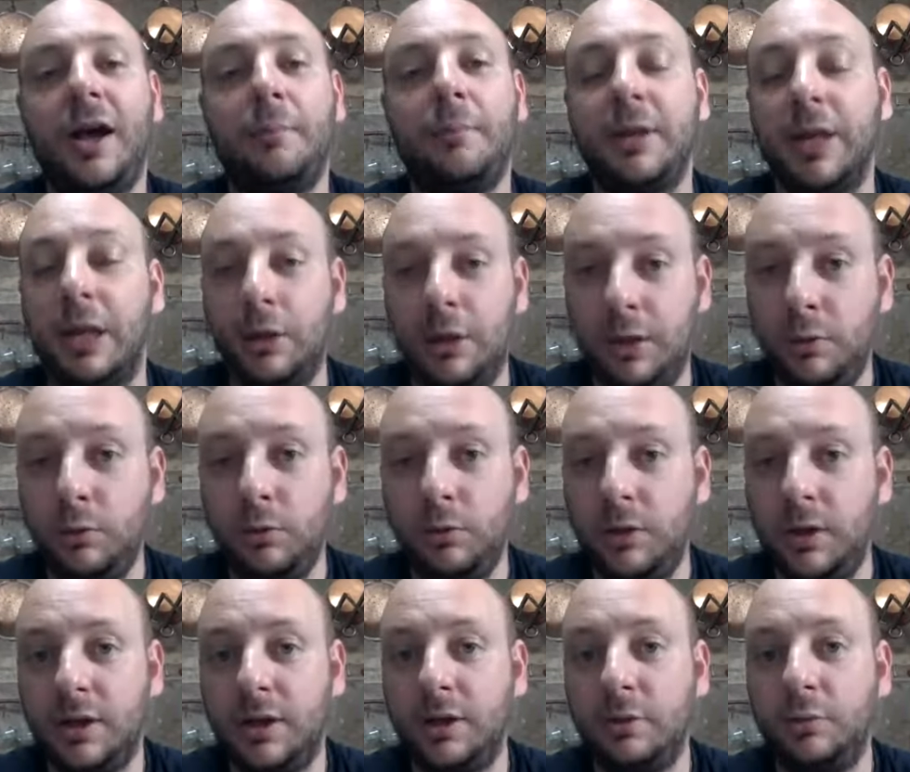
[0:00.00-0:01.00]
but he will
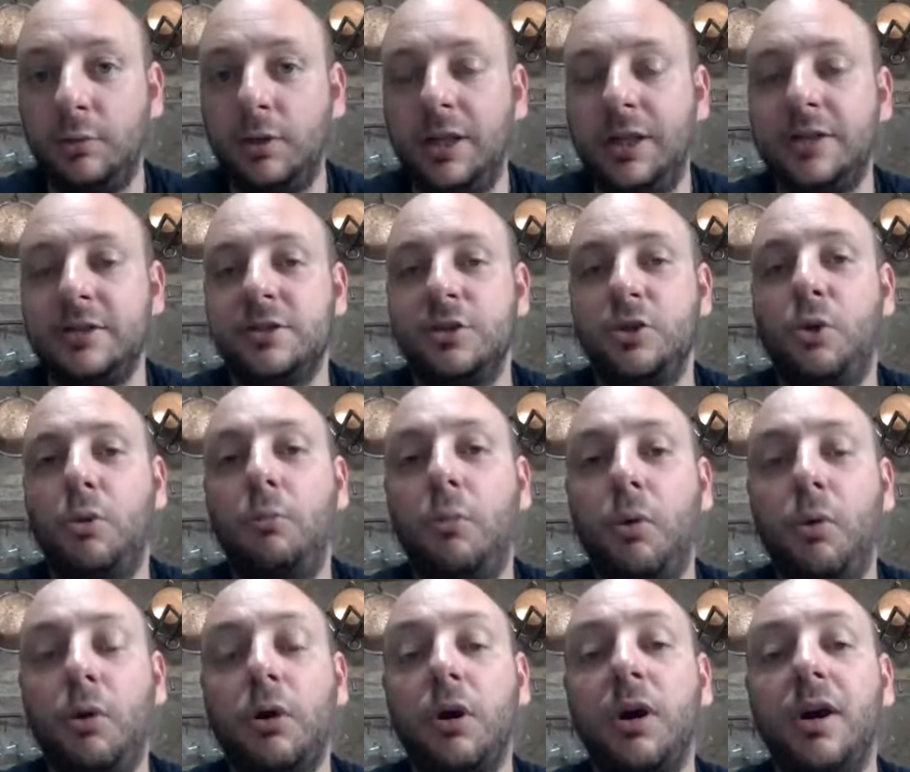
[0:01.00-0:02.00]
let us know
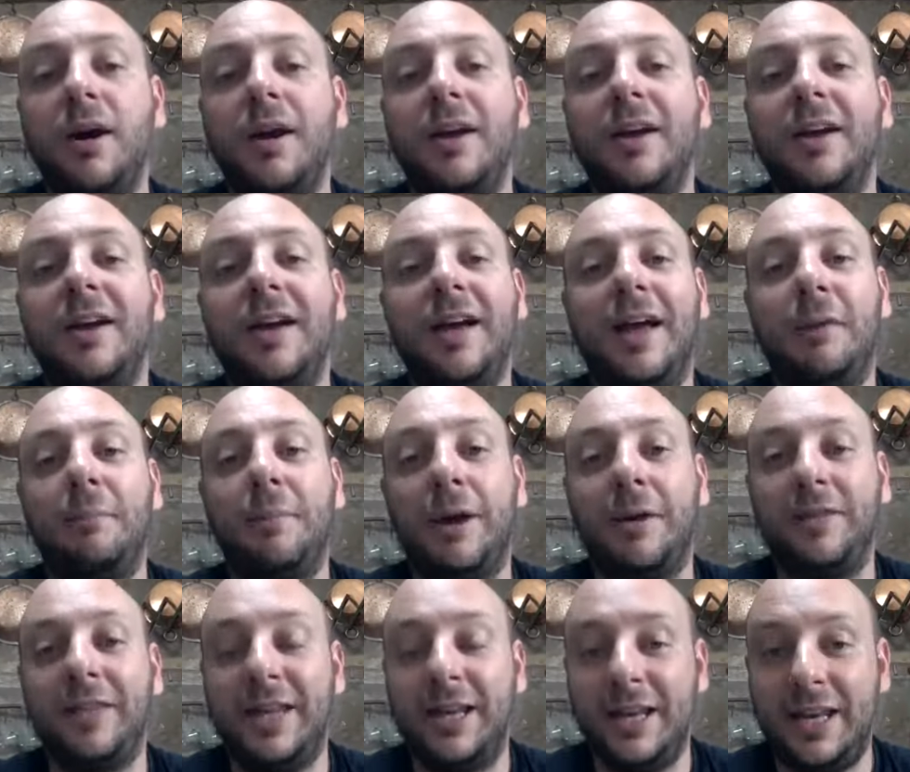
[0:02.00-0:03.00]
more
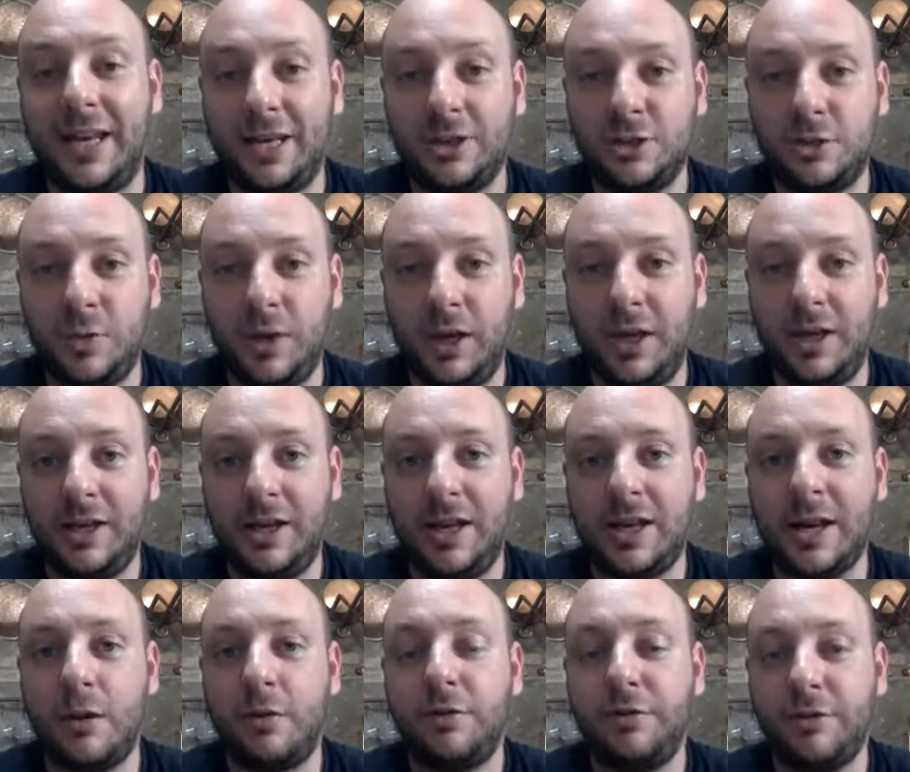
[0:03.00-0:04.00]
about that next week in
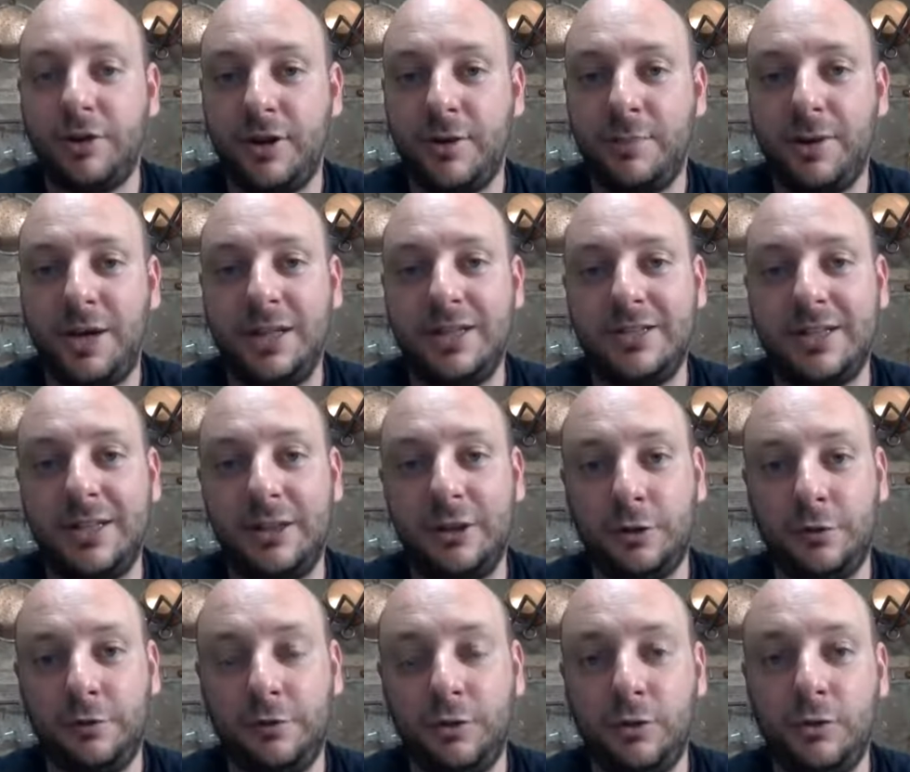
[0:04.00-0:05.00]
our 30-minute
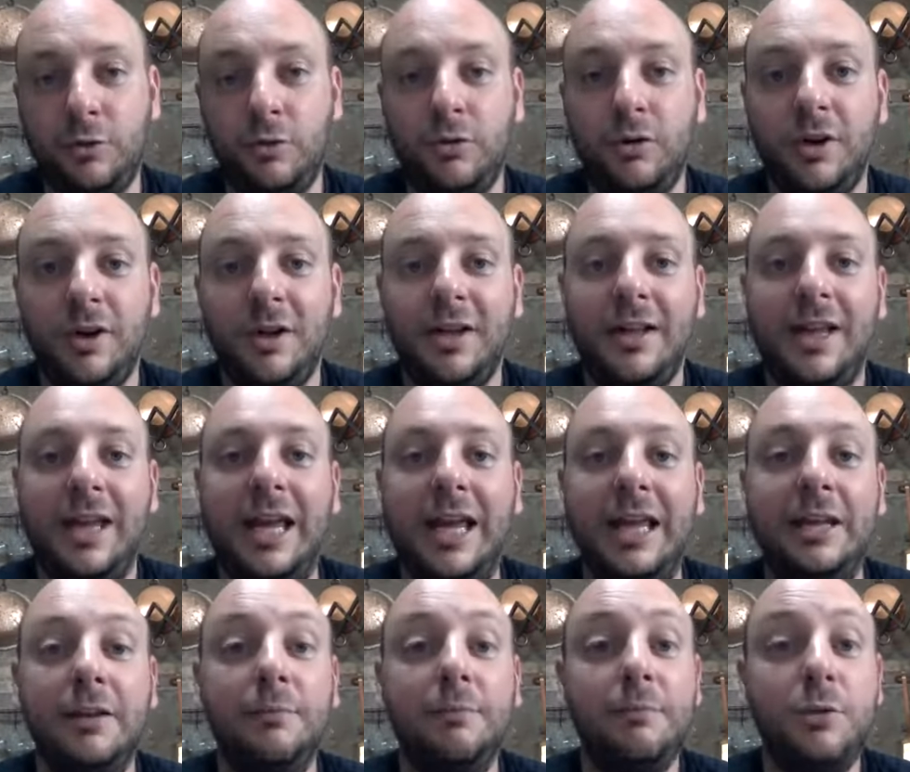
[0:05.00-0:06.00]
interview
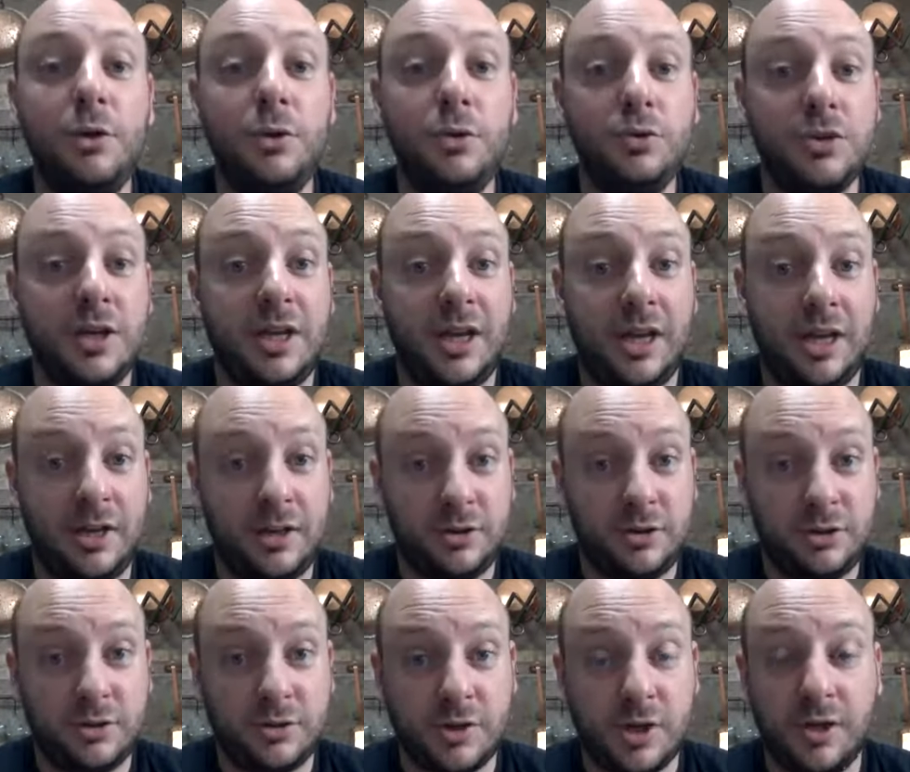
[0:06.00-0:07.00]
in the music
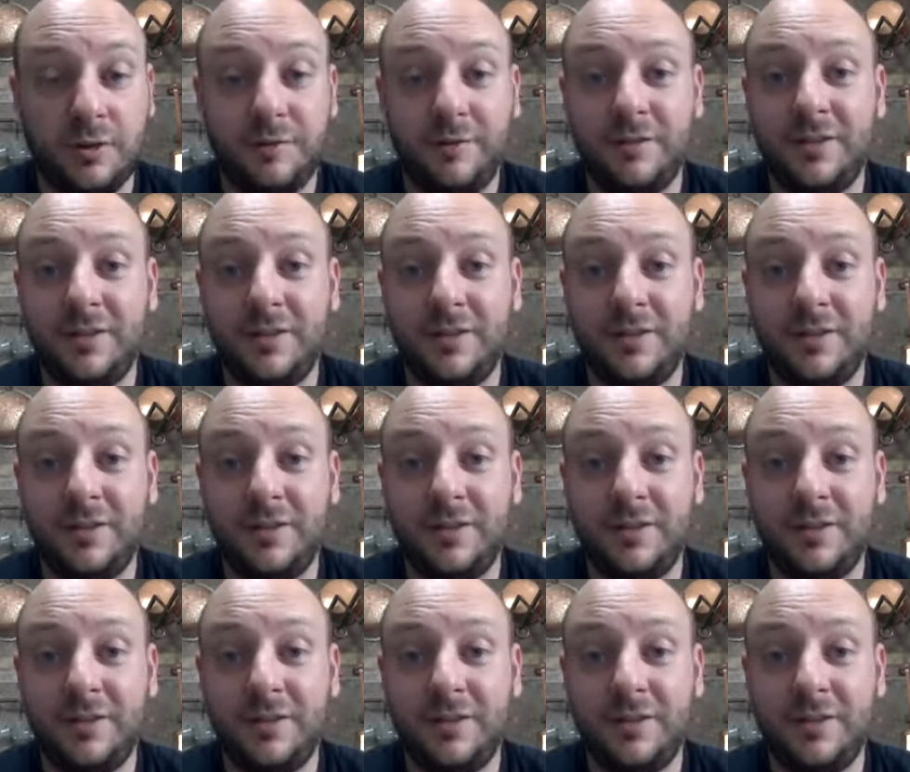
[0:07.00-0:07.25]
industry.